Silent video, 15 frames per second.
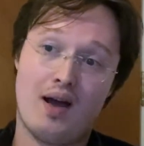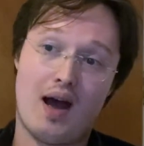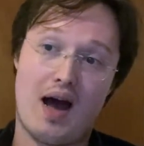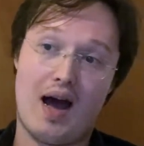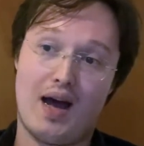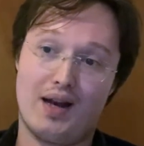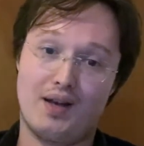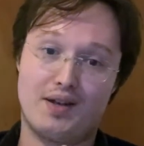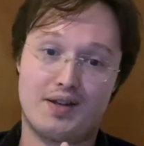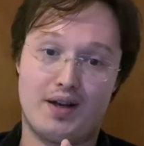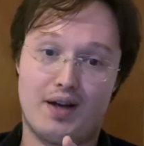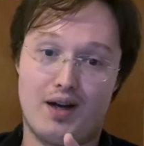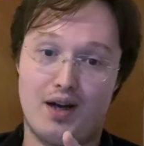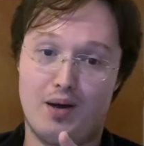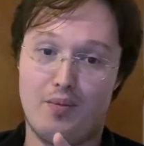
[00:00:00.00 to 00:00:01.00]
And
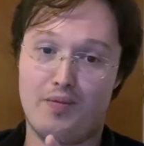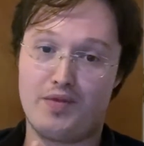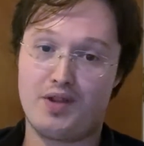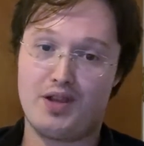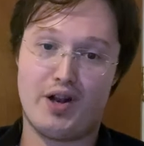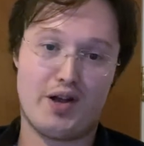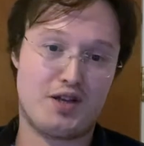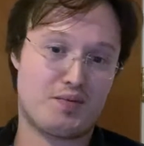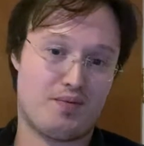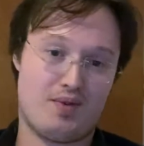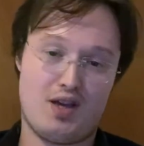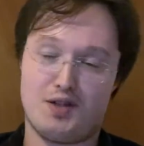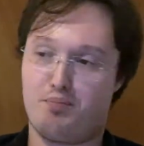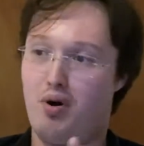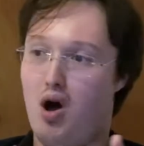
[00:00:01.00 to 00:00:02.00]

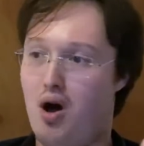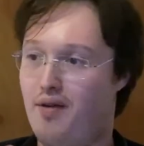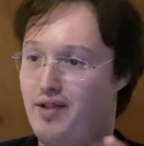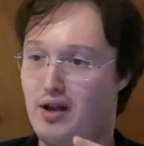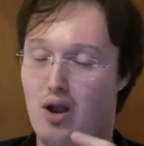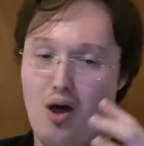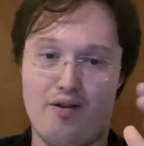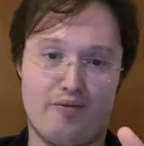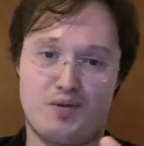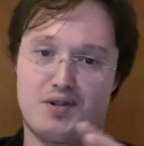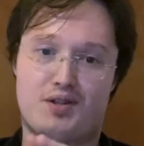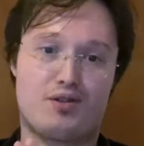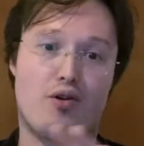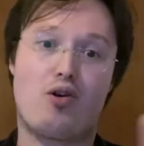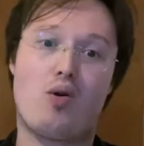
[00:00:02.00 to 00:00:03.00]
his path in life was
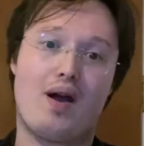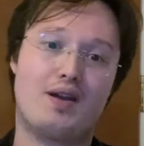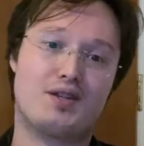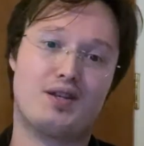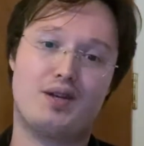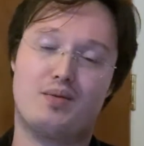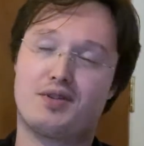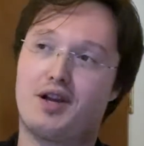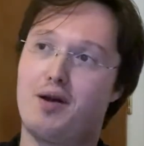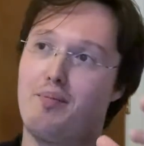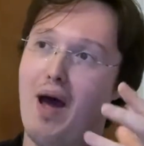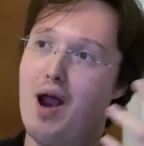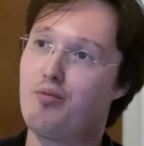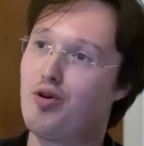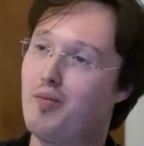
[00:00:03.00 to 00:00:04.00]
so crazy. He was like a
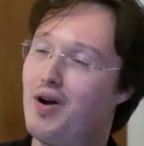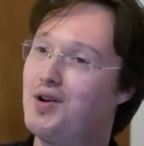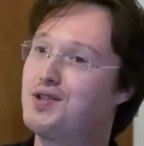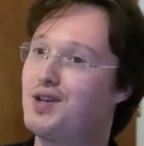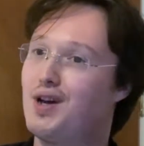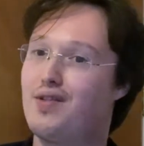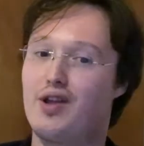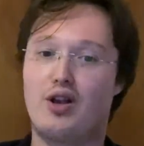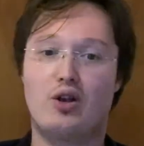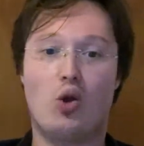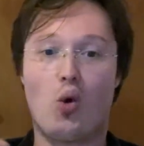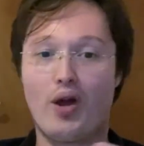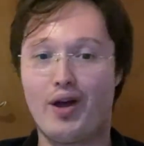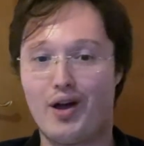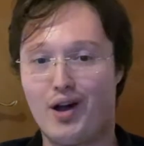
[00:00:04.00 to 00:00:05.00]
band promoter, then a
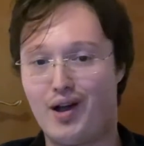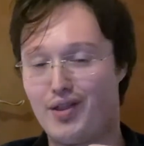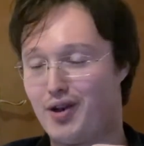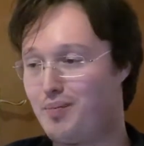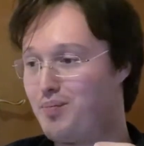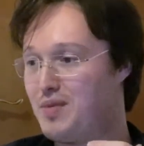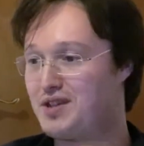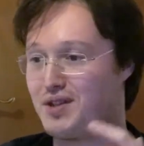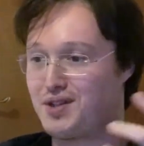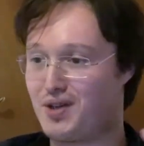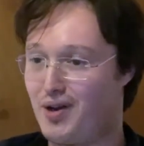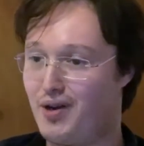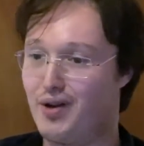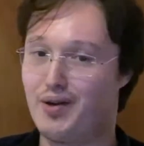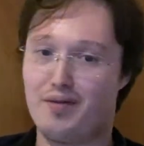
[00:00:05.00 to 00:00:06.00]
lawyer, and then a business
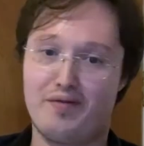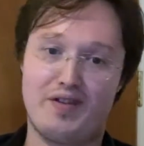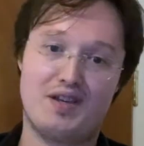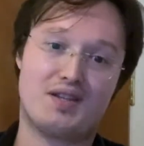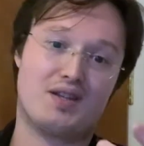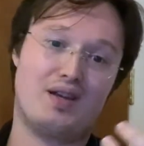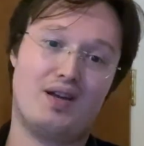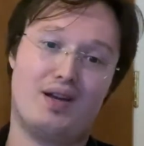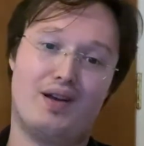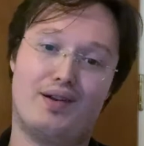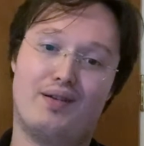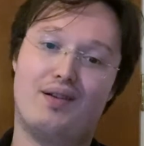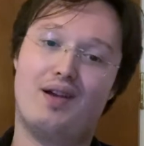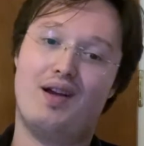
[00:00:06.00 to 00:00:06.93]
owner and a VC. And